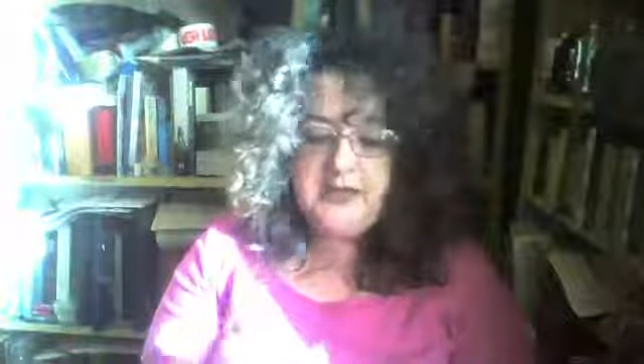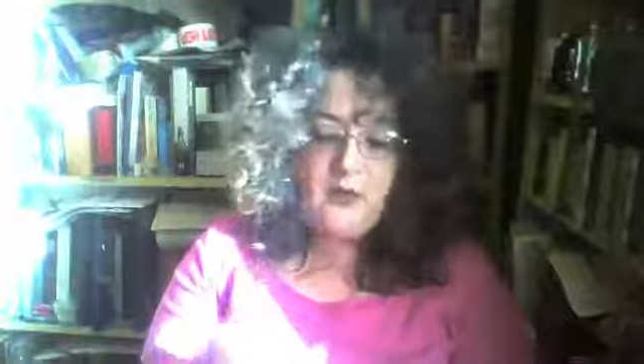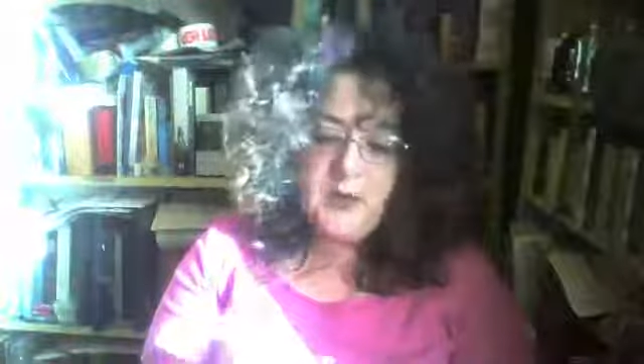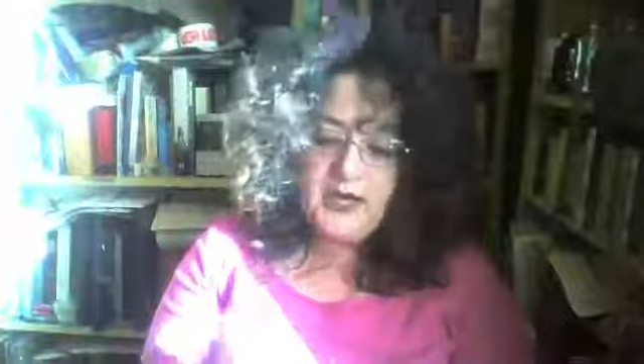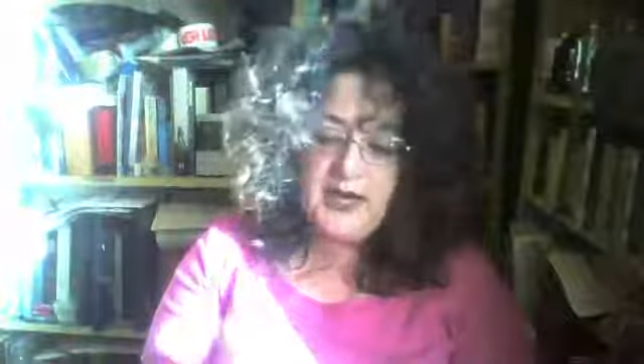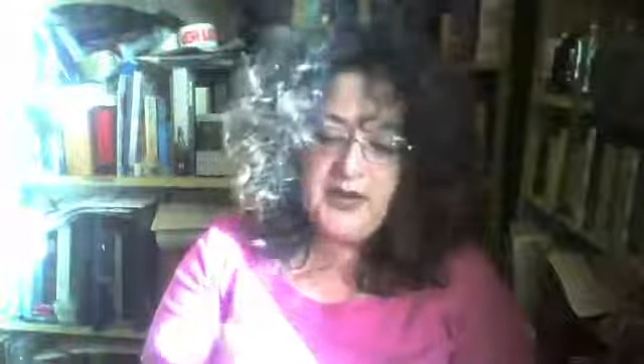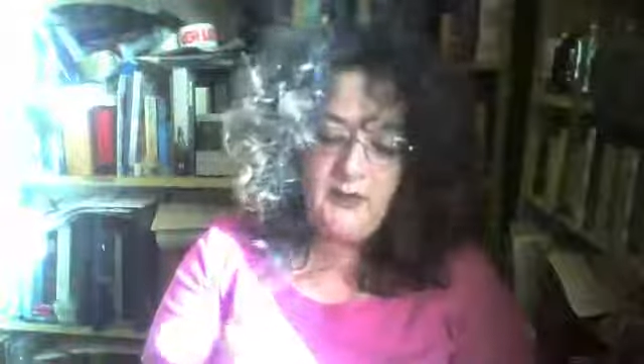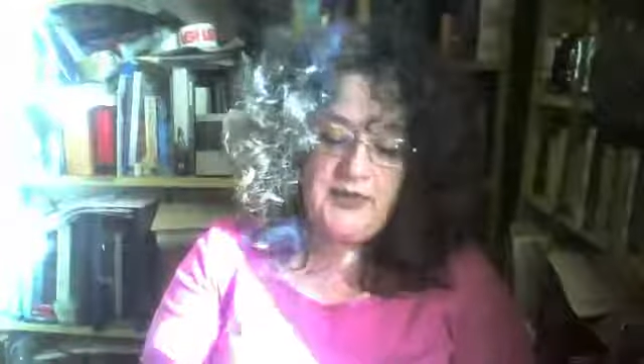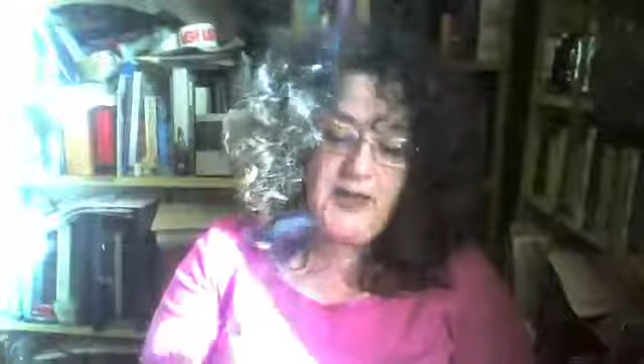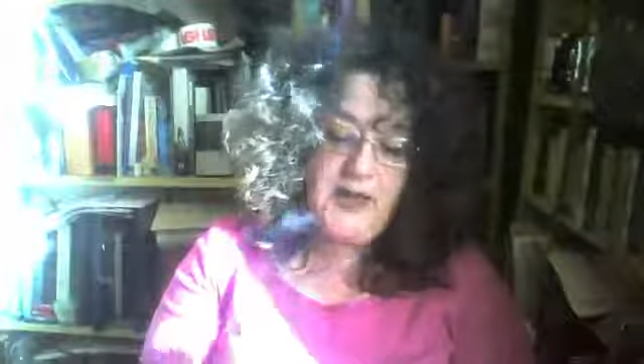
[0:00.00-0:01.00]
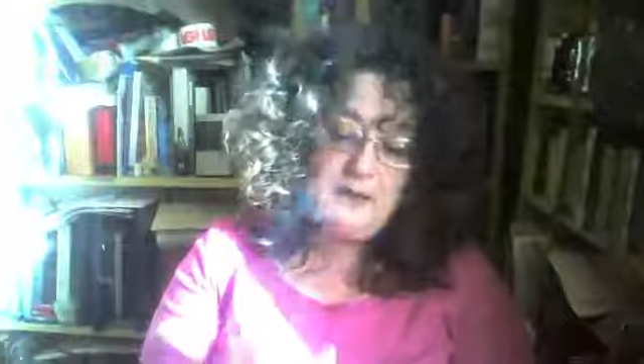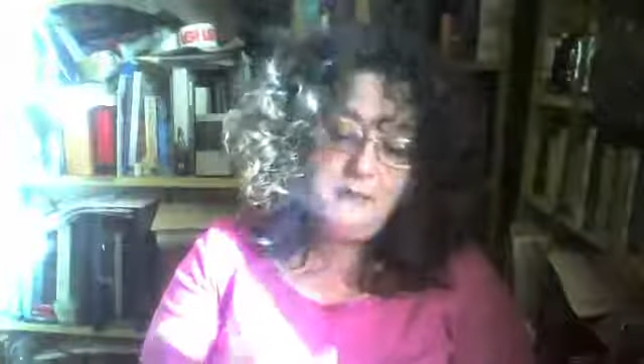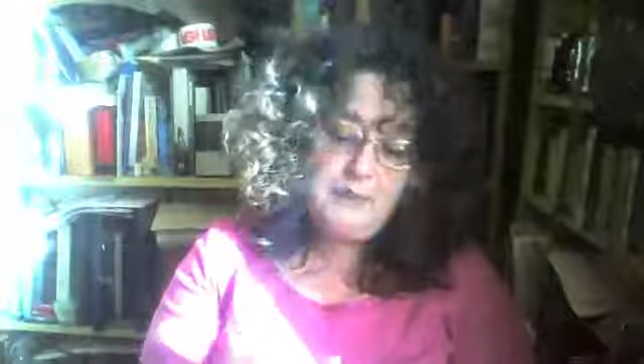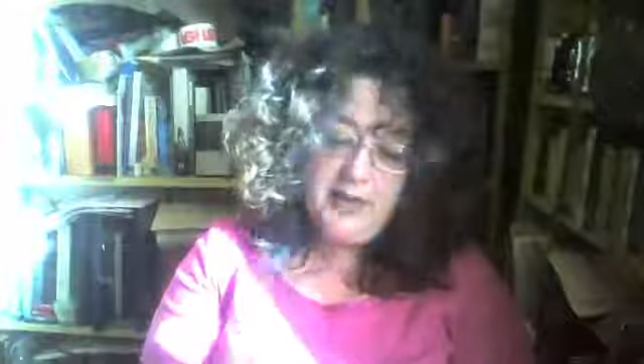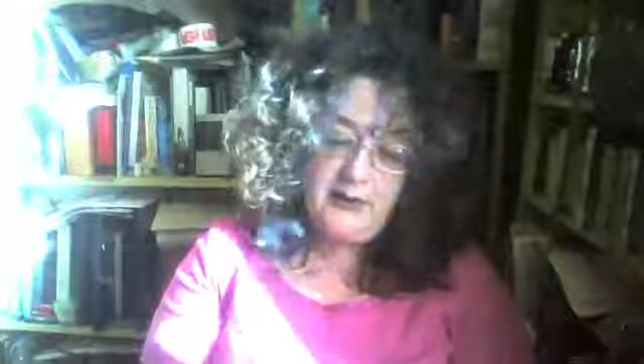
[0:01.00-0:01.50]
that we get when they
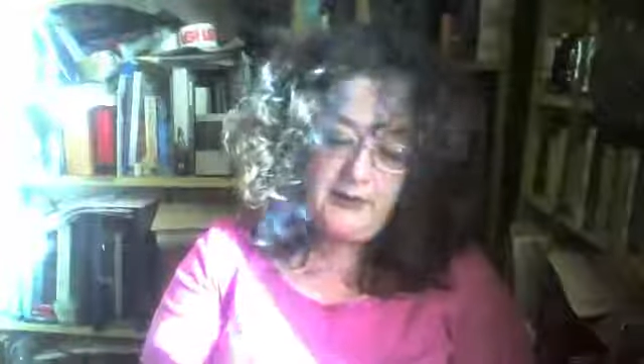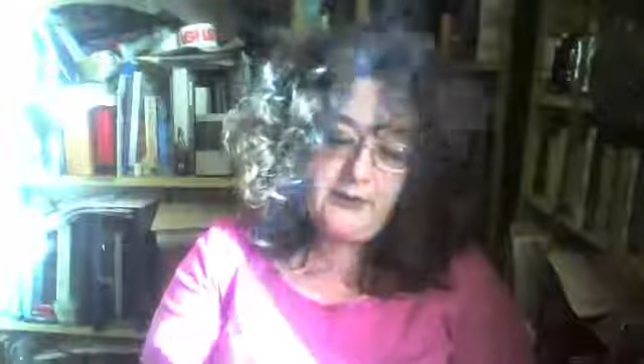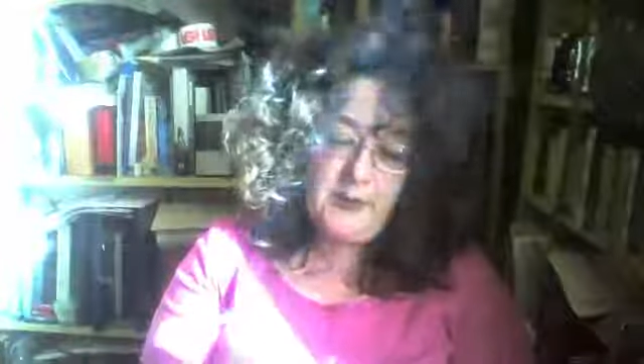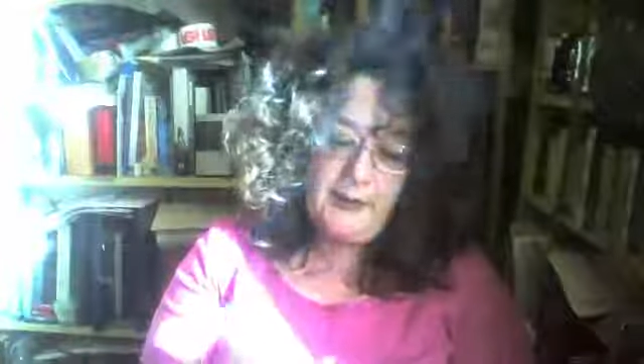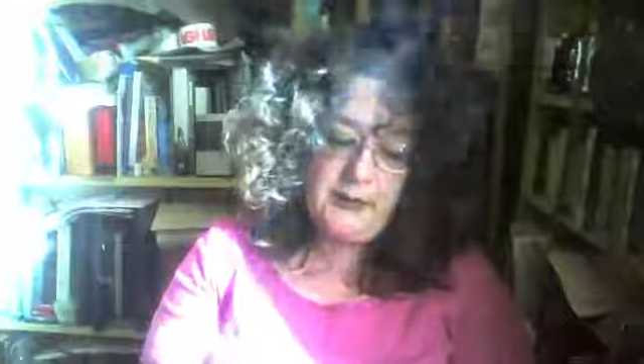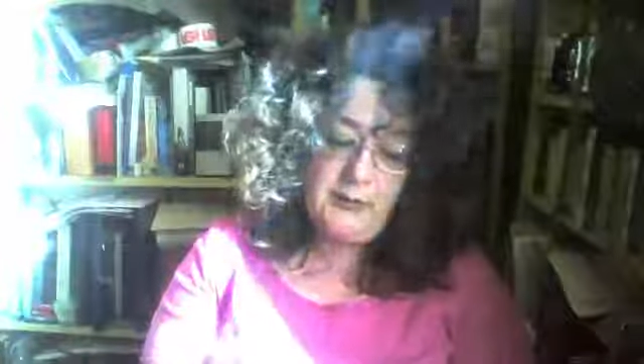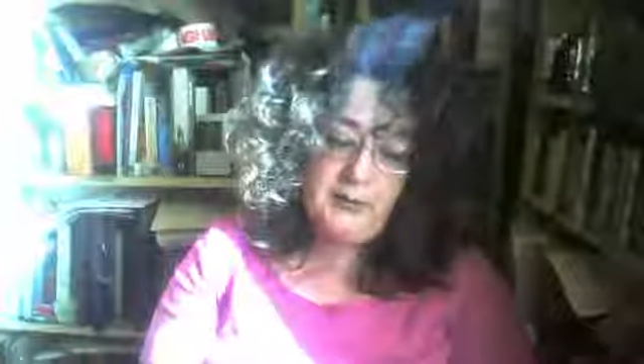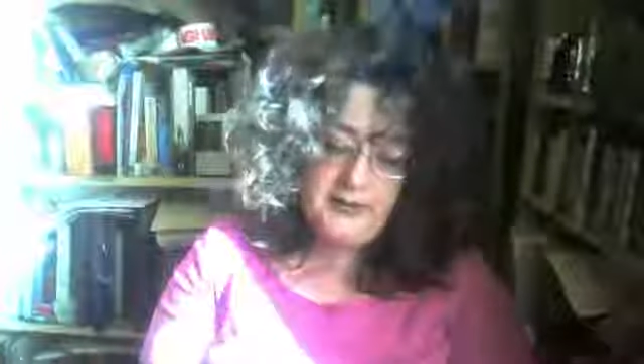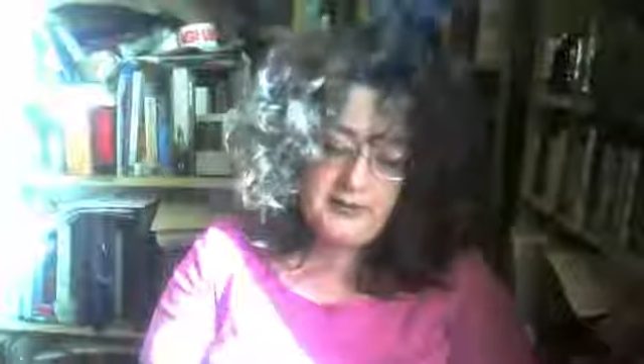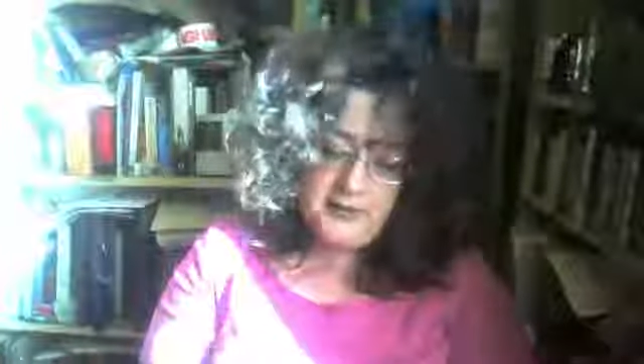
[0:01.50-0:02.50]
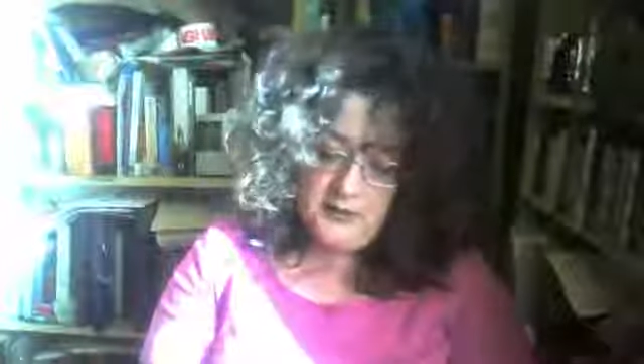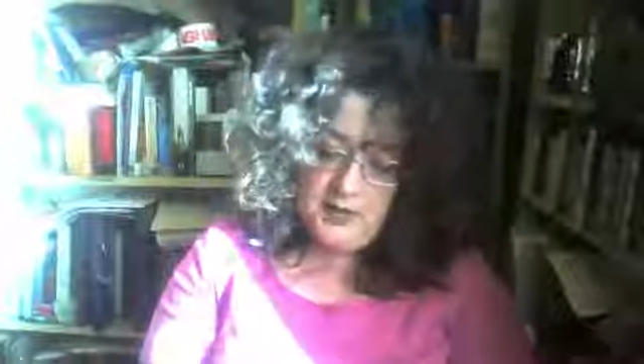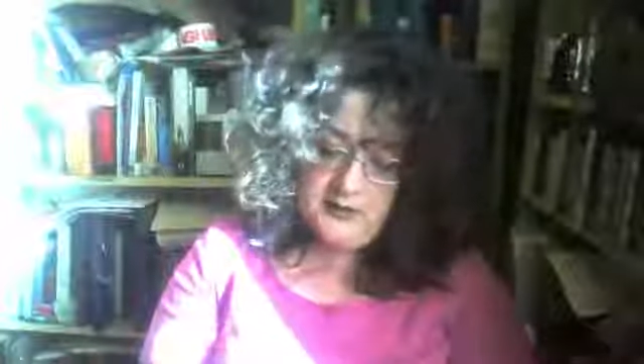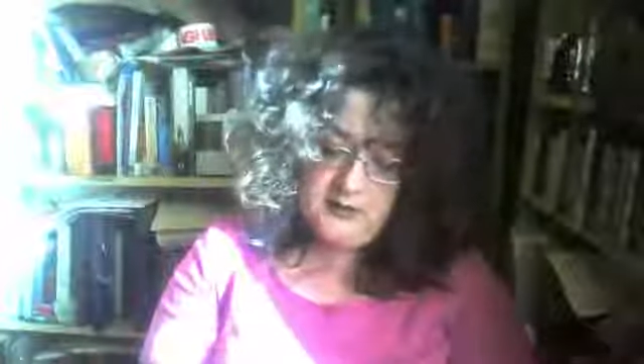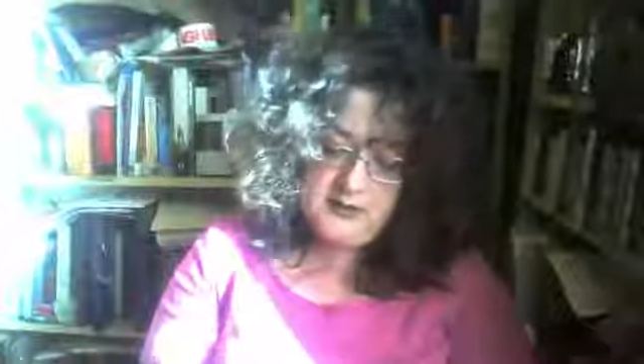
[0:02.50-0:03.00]
come back from the mill back to
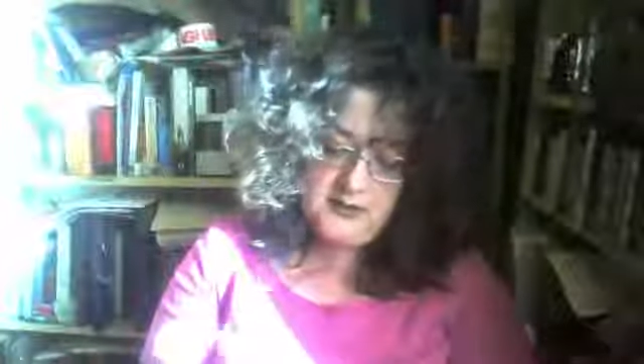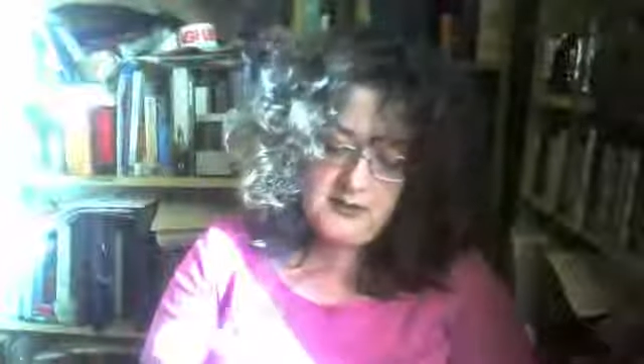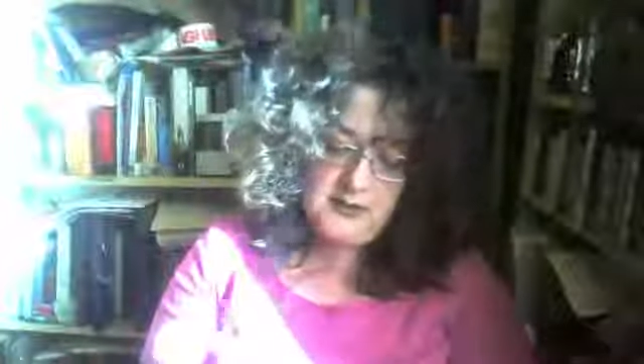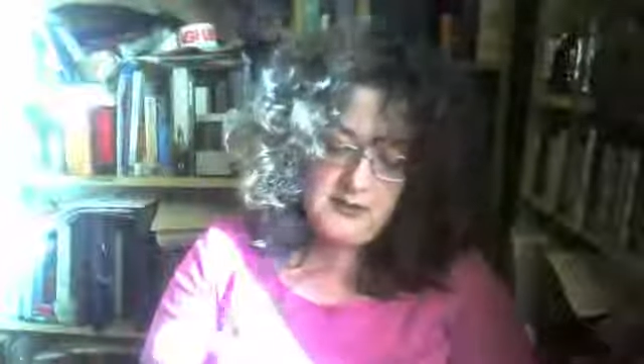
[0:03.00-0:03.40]
us